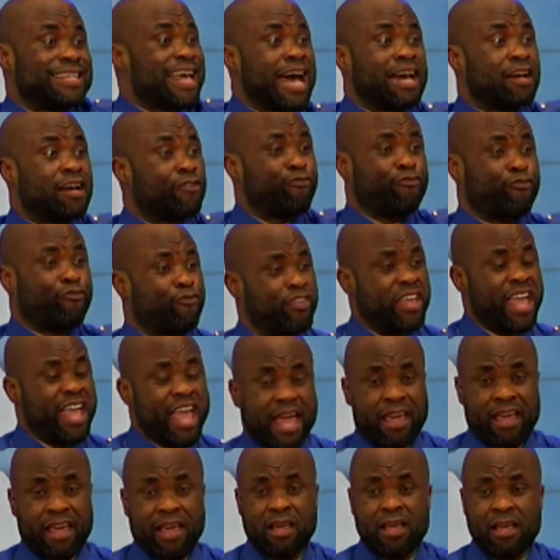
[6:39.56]
and fear,
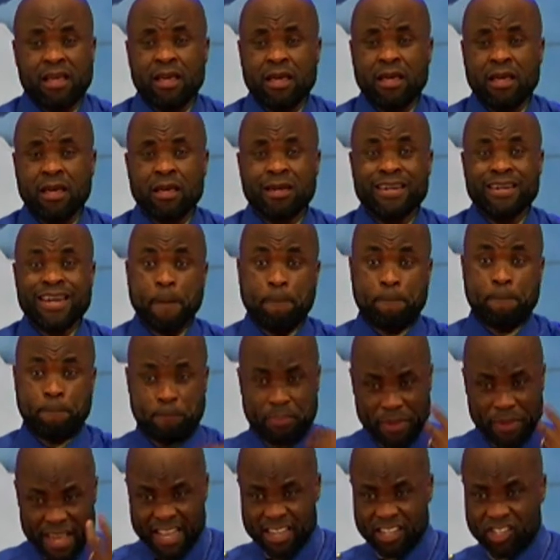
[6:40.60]
the
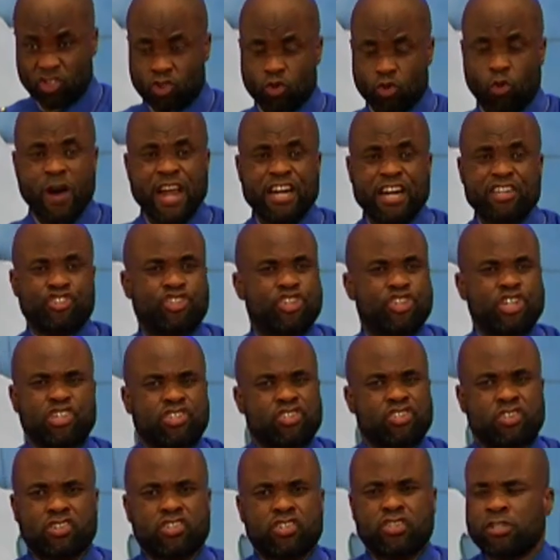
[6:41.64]
peace when
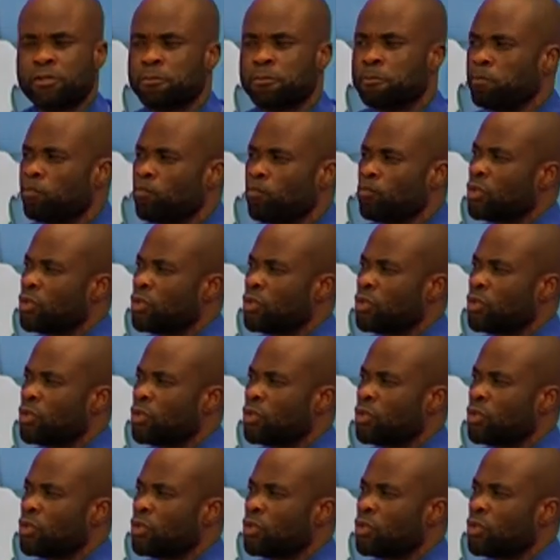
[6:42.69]
Jesus